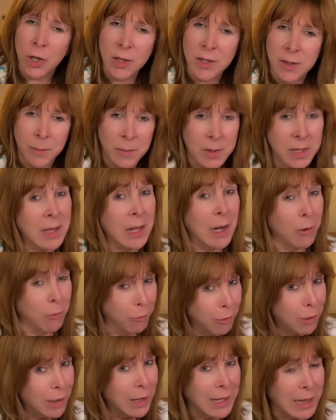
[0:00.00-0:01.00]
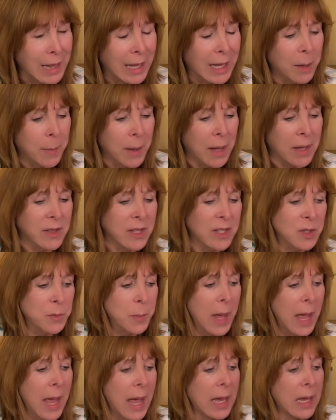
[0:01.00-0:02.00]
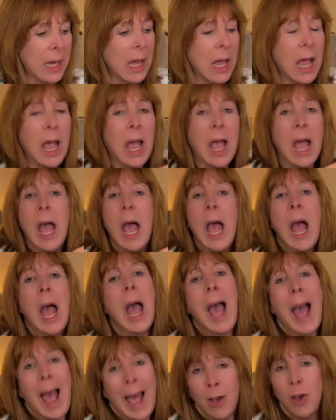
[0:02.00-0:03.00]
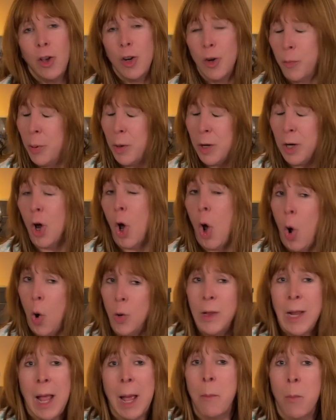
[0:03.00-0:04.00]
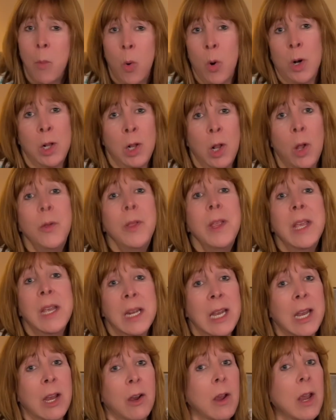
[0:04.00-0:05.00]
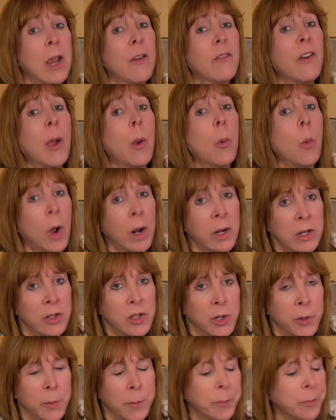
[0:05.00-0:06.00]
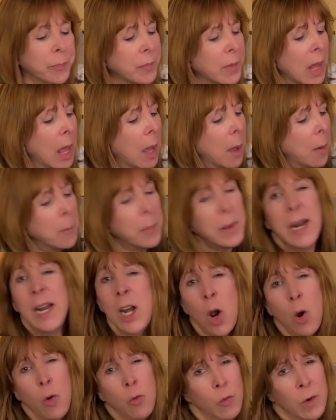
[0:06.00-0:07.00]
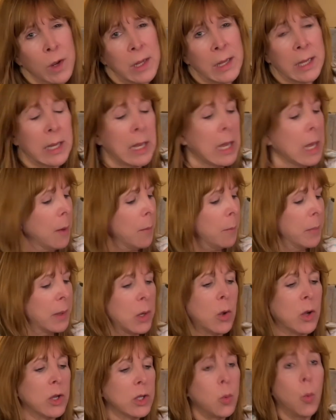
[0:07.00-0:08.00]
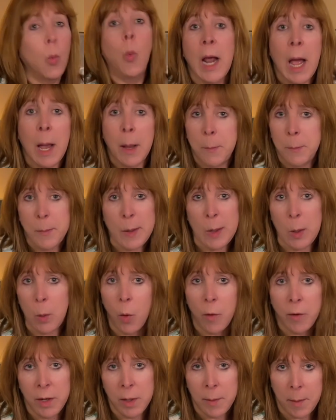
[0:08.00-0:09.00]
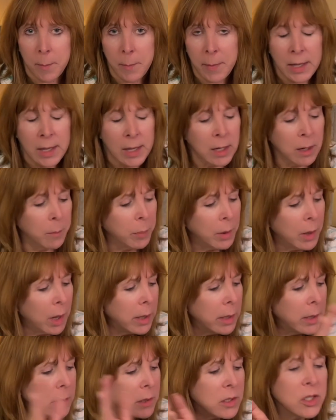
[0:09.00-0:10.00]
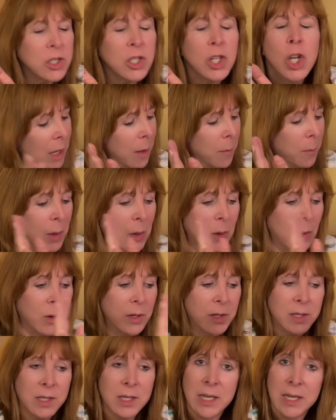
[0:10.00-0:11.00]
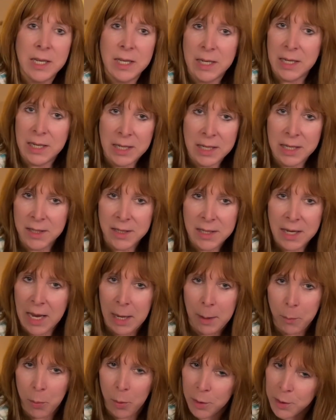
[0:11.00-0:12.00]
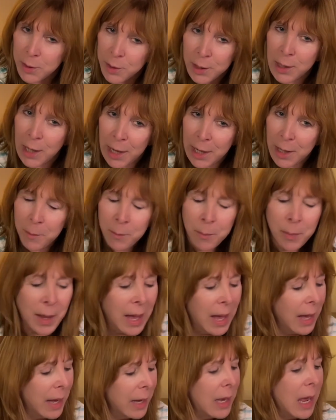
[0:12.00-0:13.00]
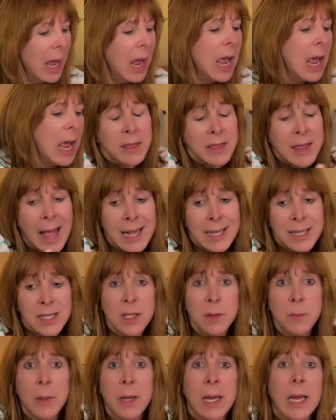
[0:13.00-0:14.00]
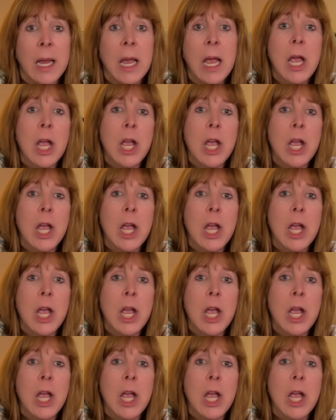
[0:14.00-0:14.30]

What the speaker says: you something that I really like about this bag. I could have put a whole lot more clothing in here if I wanted to, but I don't really, because I'd be worried about making compliance, because it is a personal item bag. That's me.